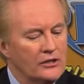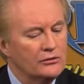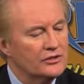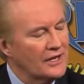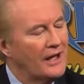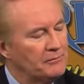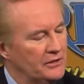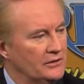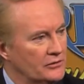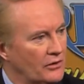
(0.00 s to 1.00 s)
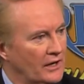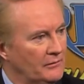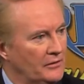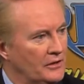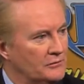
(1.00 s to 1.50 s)
do you stop these
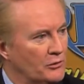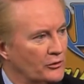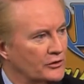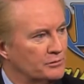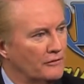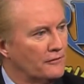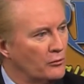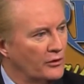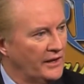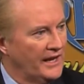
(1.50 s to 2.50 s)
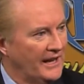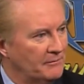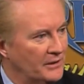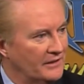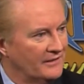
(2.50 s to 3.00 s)
murders before they
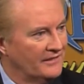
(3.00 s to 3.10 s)
happen?